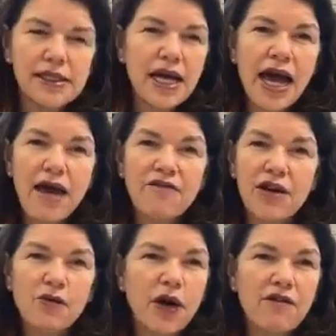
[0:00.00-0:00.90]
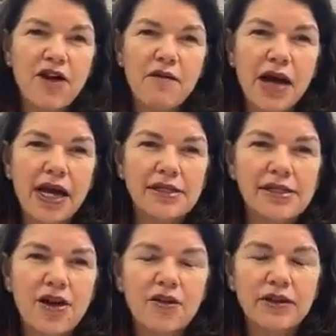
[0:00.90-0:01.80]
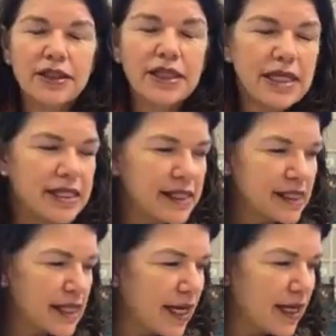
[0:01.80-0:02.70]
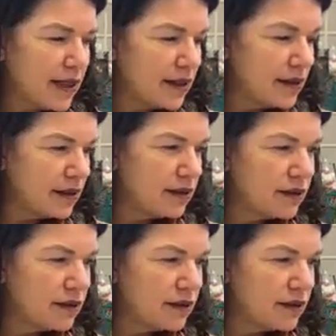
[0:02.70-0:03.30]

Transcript: Let's. I have fun wherever I'm at, so it's exciting.